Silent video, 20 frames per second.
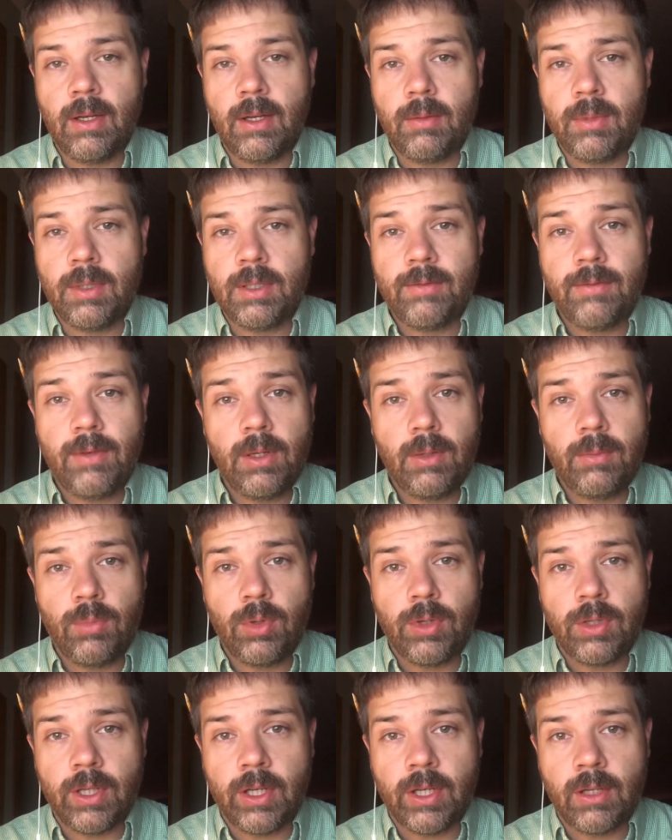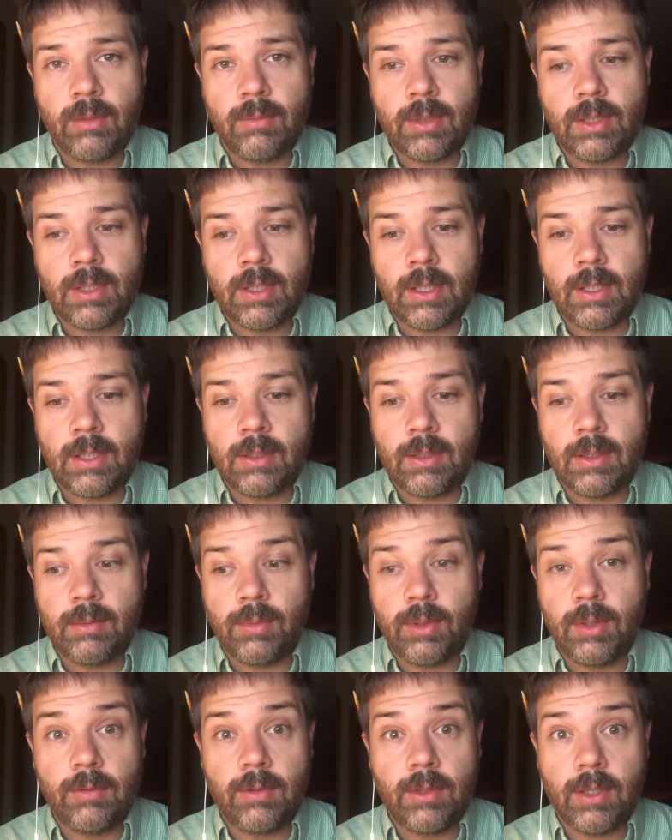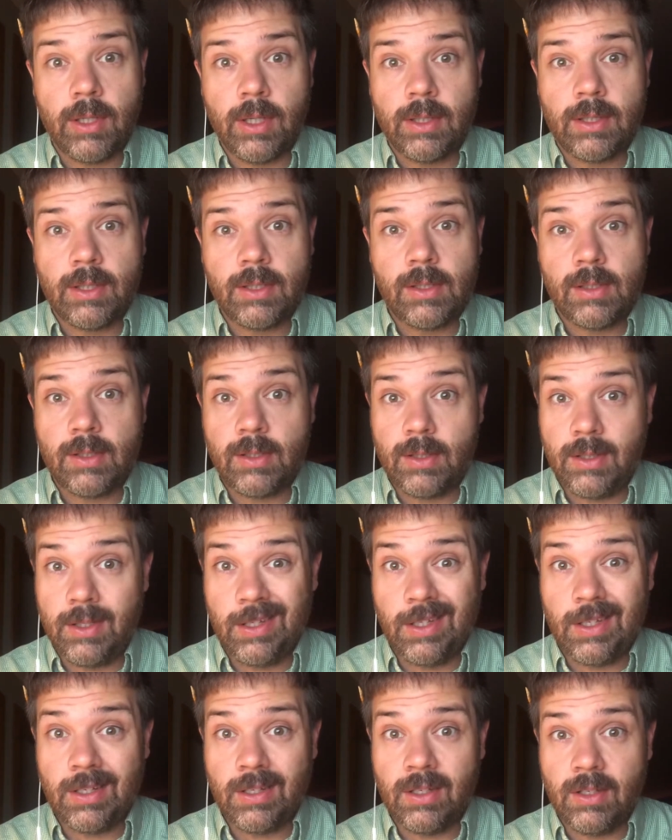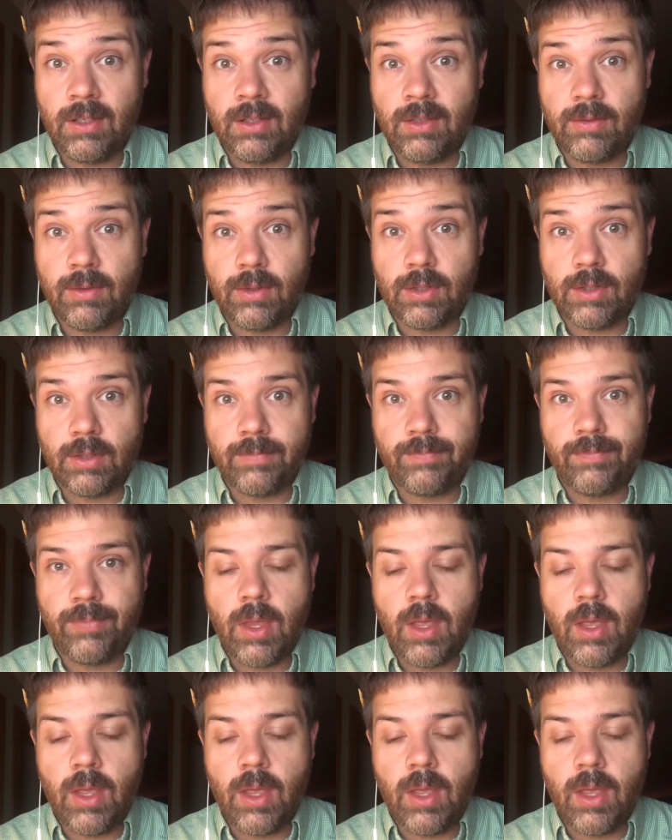but it's a very important document, and believe it or not, this is the condensed version.